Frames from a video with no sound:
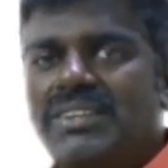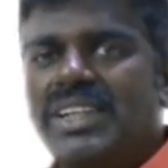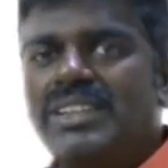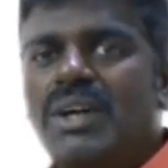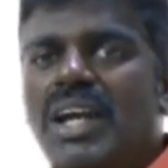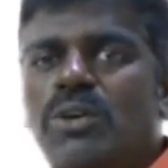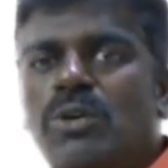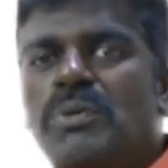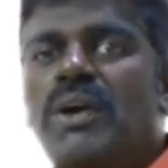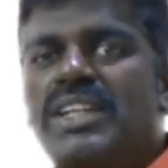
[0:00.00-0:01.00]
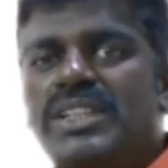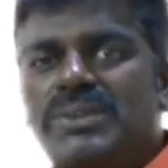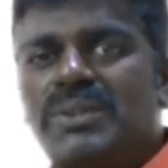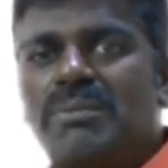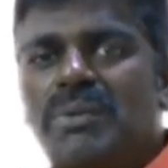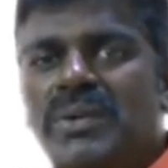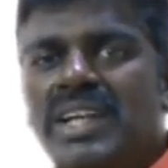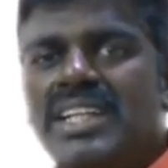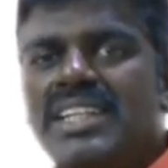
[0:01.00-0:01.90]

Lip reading: Okay, so I hope you understood about